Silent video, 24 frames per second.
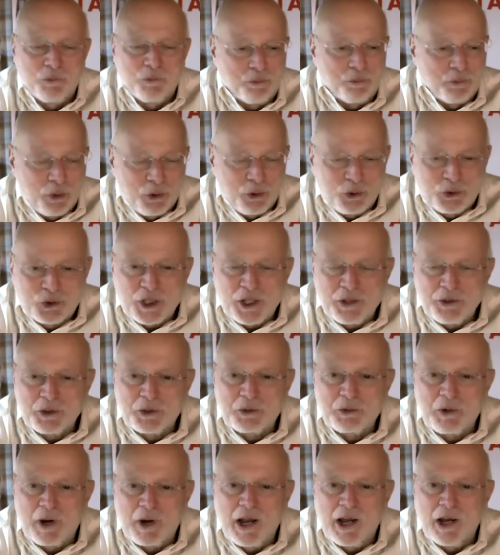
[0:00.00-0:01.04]
boots on the
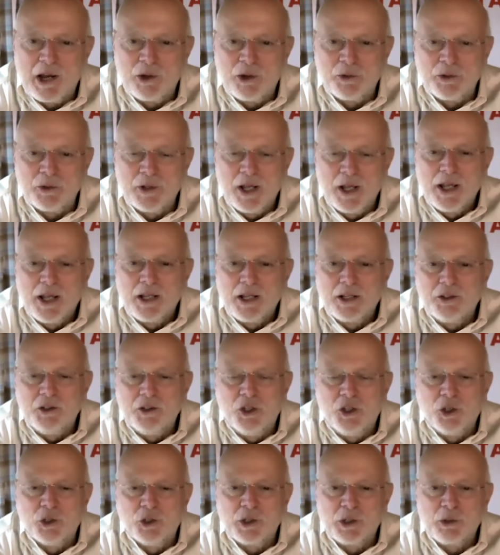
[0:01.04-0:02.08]
ground,
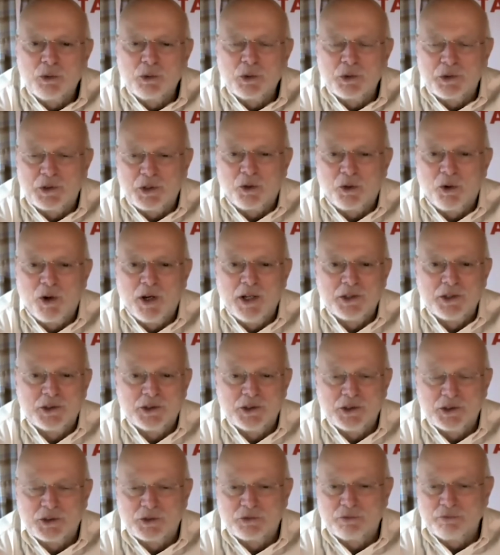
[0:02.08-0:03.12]
dealing with the
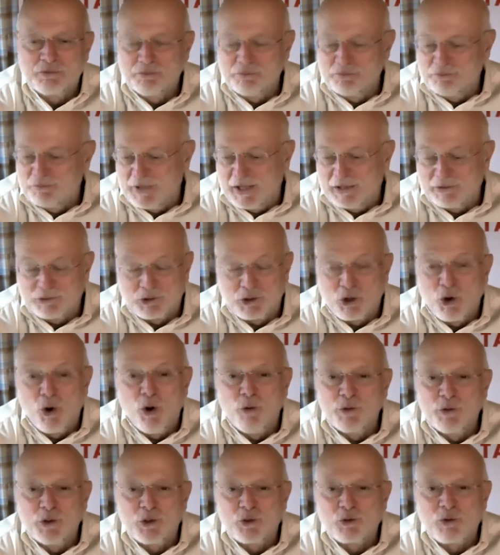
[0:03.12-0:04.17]
crisis that
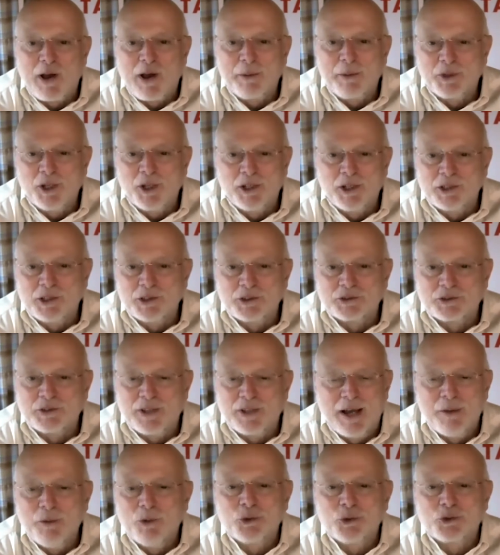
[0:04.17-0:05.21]
COVID dropped on us
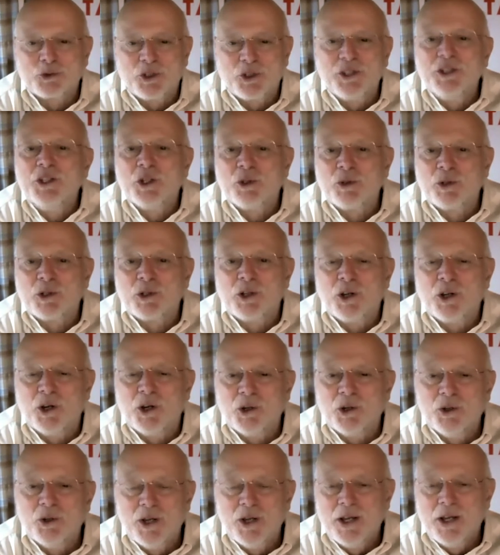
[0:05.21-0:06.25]
almost a year
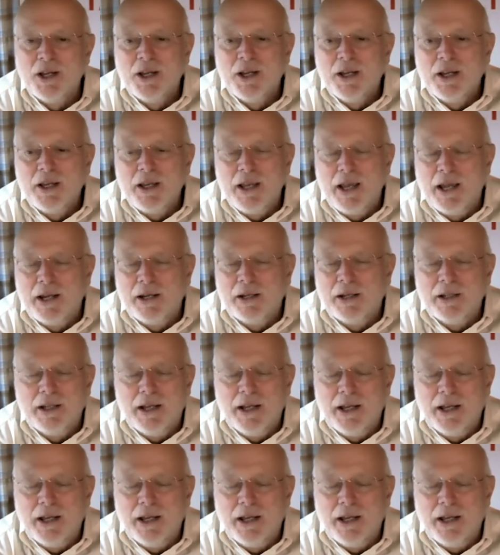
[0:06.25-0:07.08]
ago. And